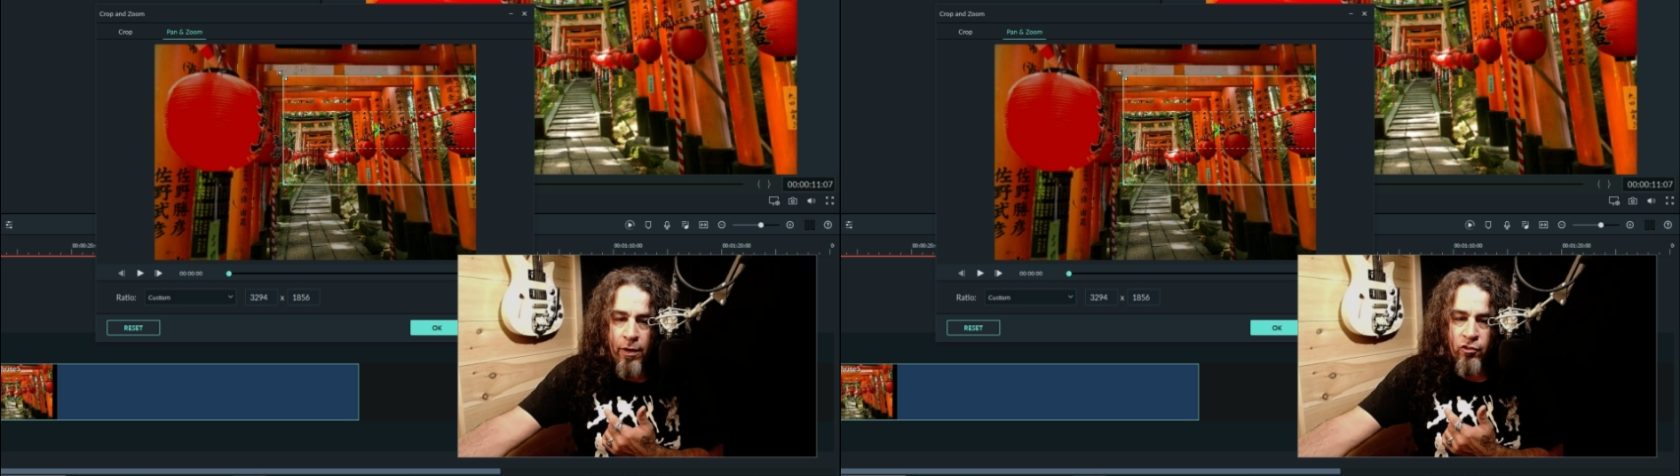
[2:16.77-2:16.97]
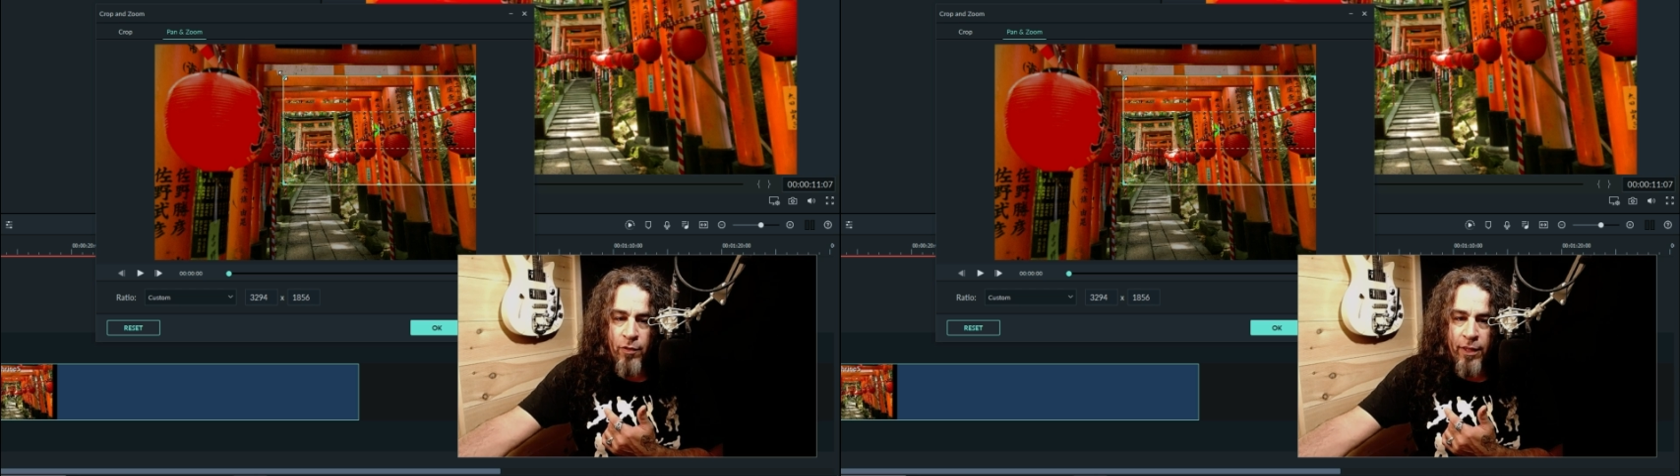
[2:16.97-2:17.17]

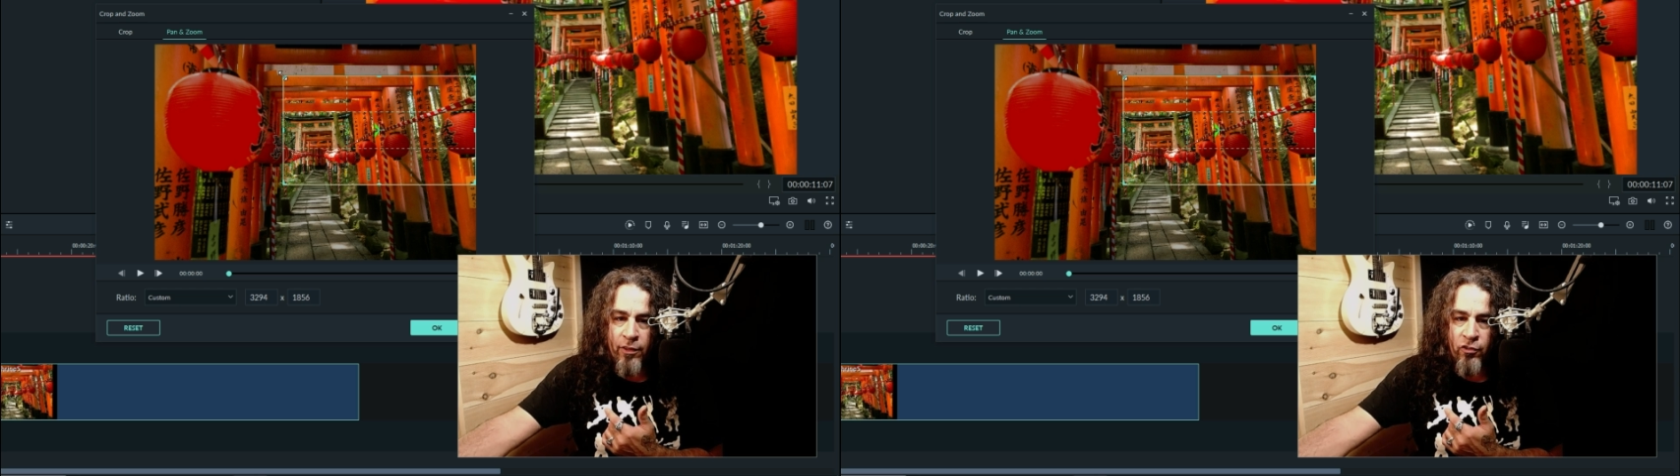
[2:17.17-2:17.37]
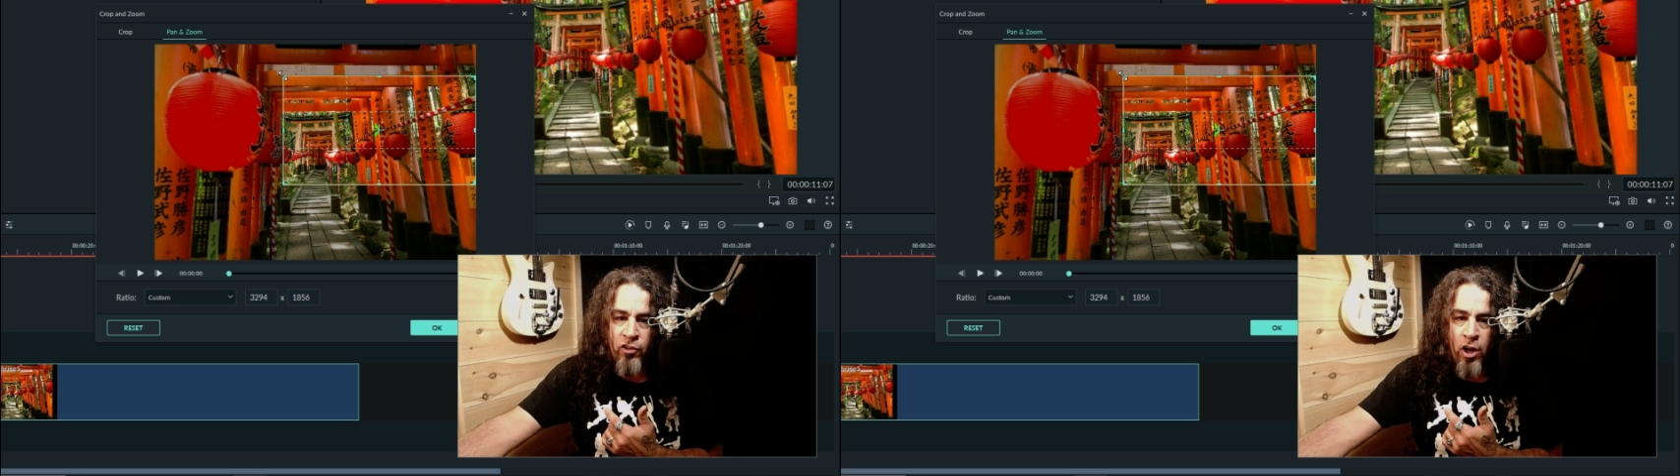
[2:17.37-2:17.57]
so that
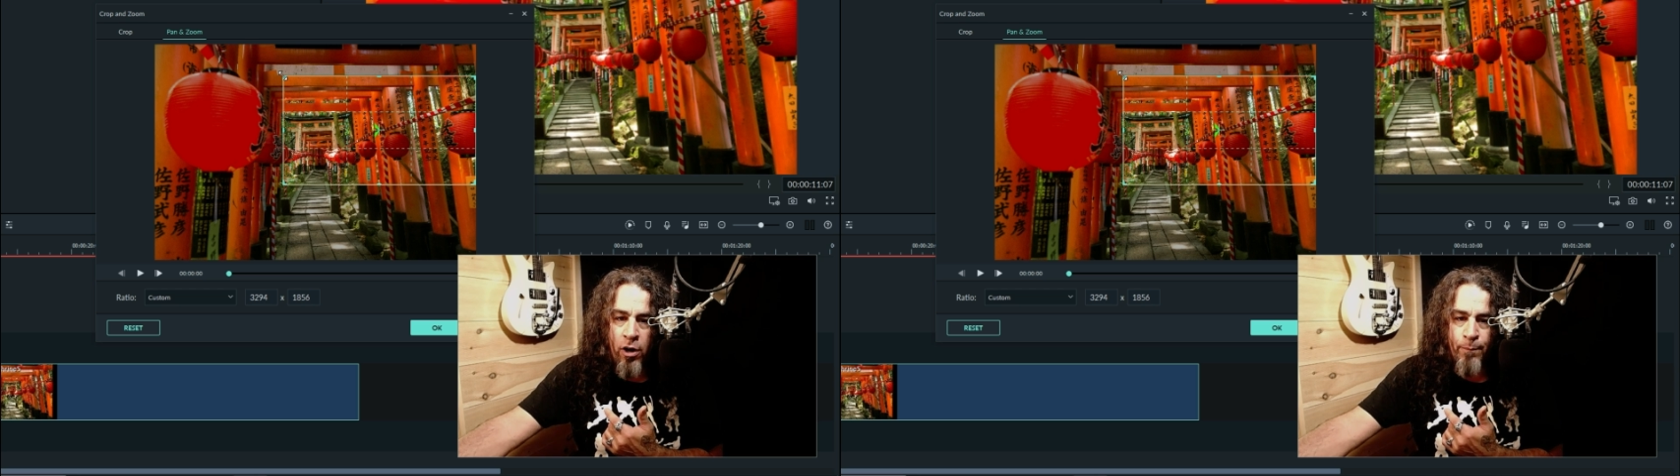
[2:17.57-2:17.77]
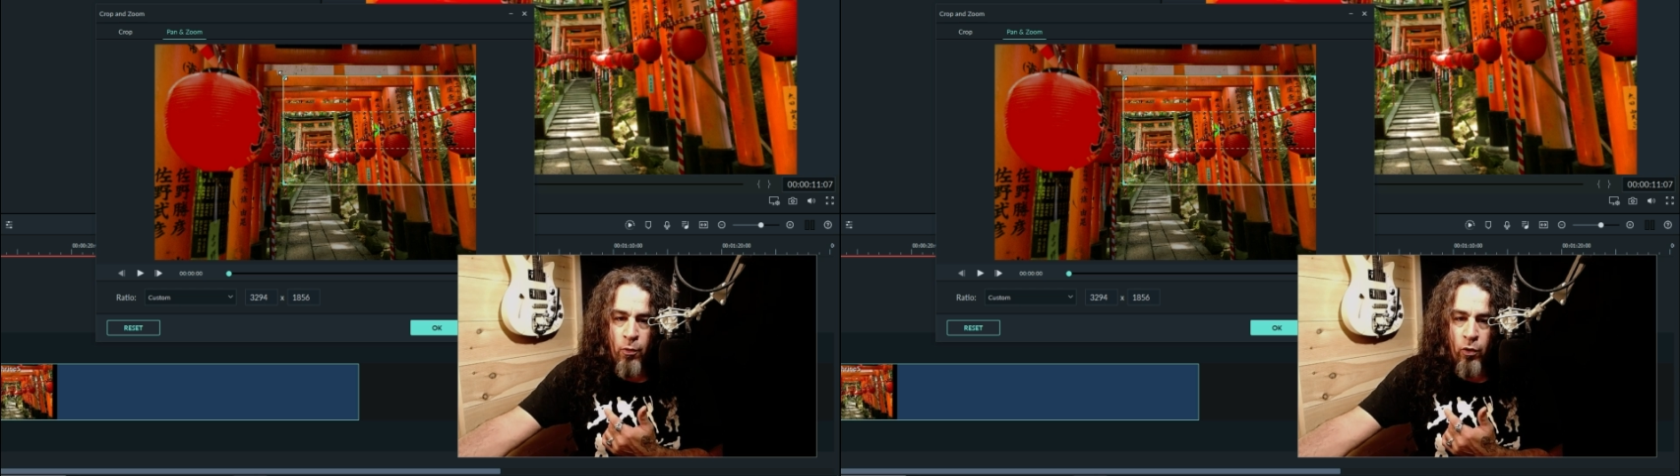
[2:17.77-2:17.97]
the
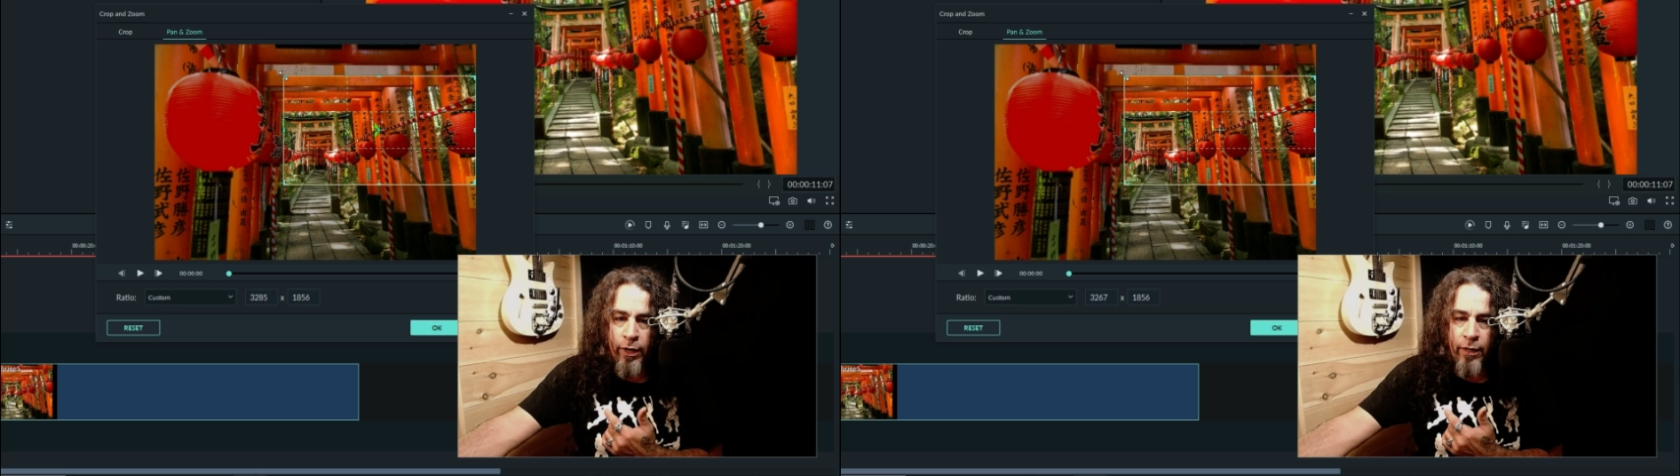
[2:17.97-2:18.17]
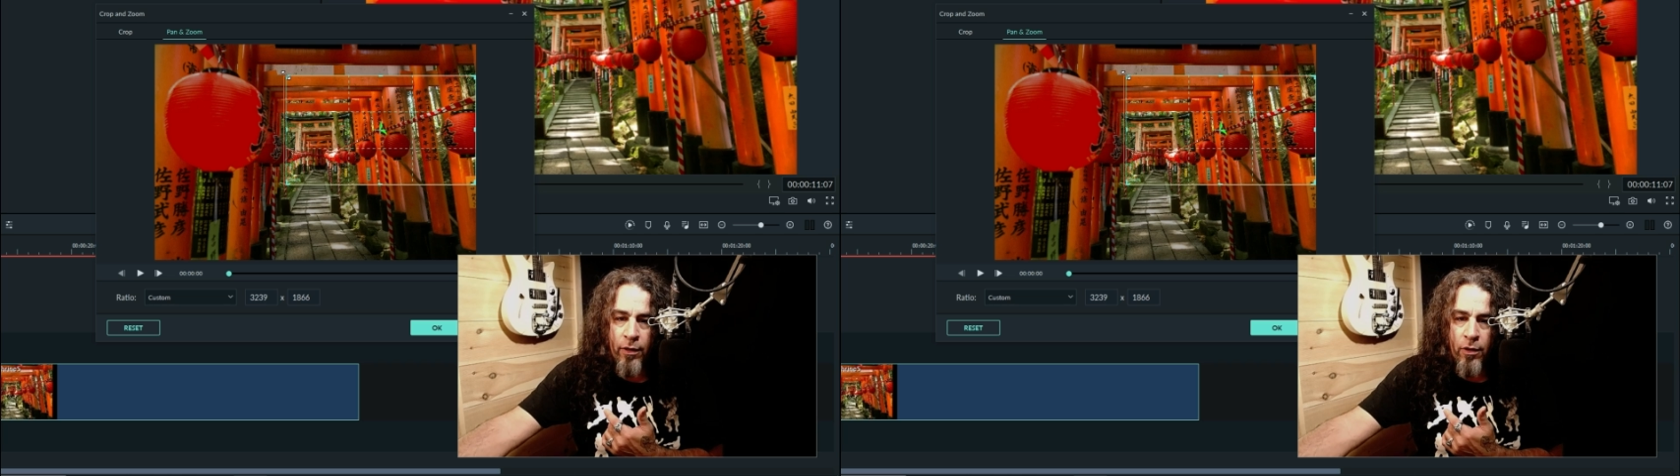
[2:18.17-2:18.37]
start
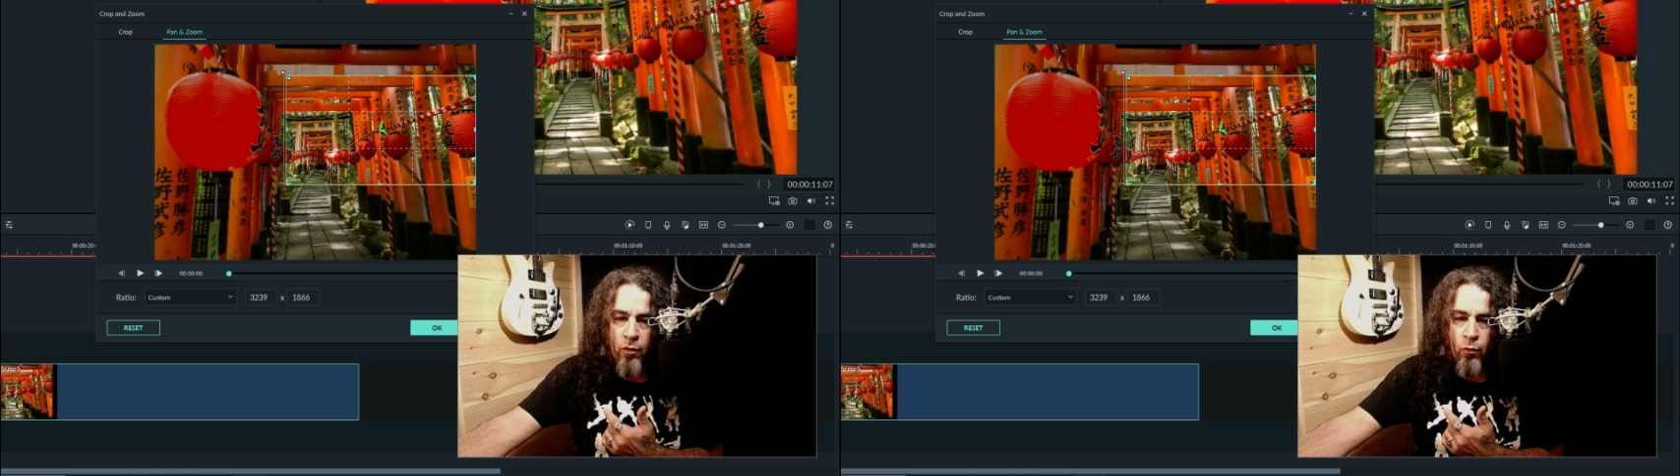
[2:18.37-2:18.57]
point